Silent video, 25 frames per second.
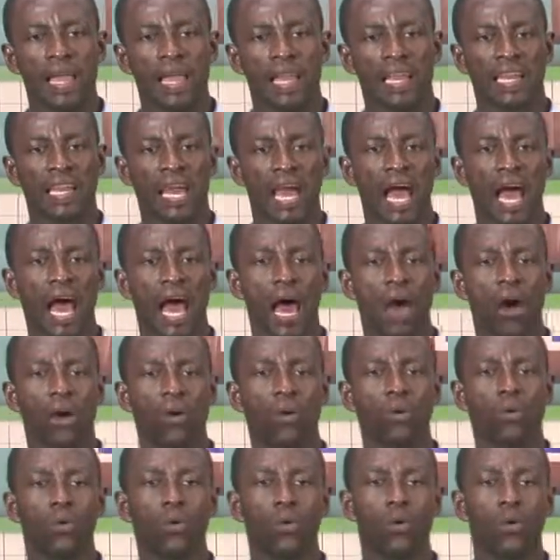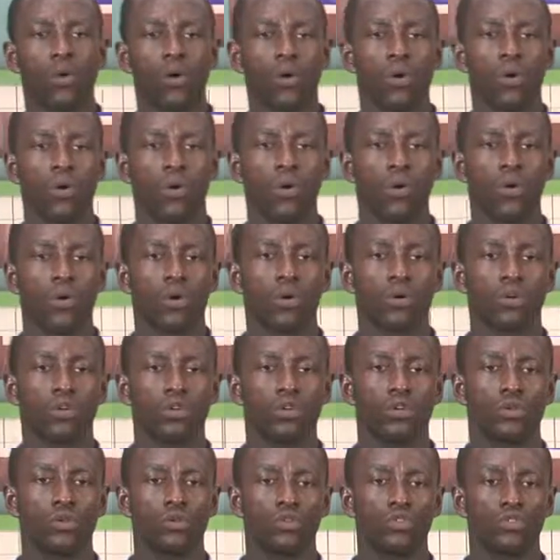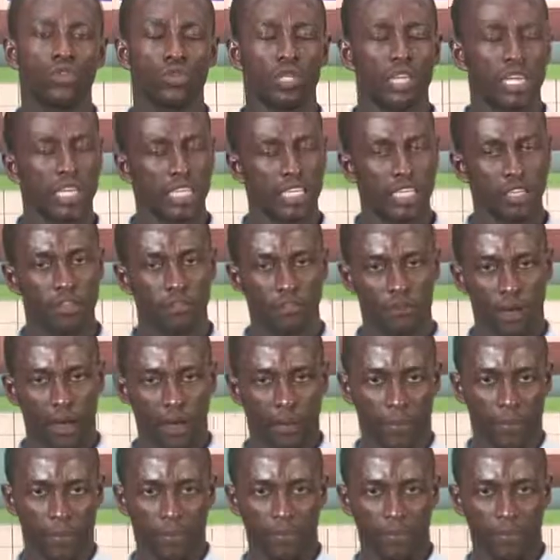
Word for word: and how do they differ?